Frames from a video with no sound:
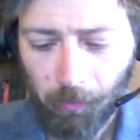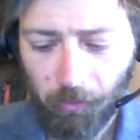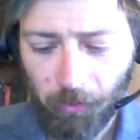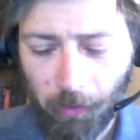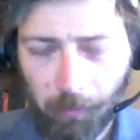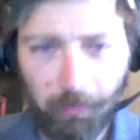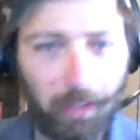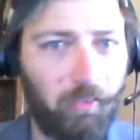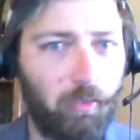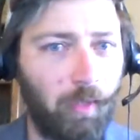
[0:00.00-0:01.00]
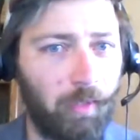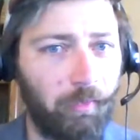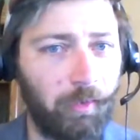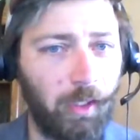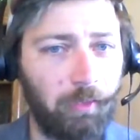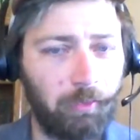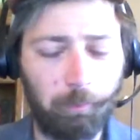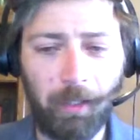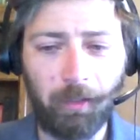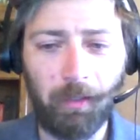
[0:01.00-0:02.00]
so that's the
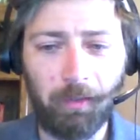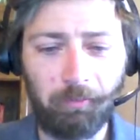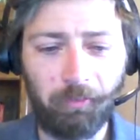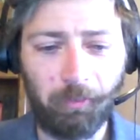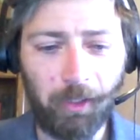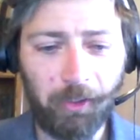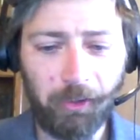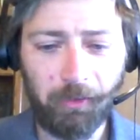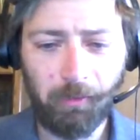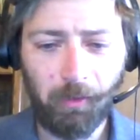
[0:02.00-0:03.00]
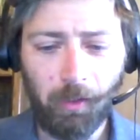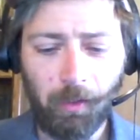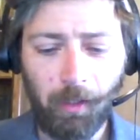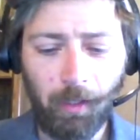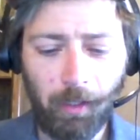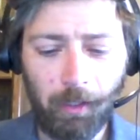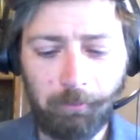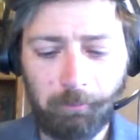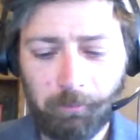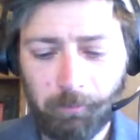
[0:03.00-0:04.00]
general background information.
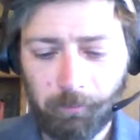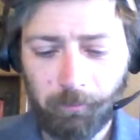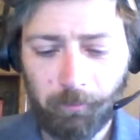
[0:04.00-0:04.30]
Um,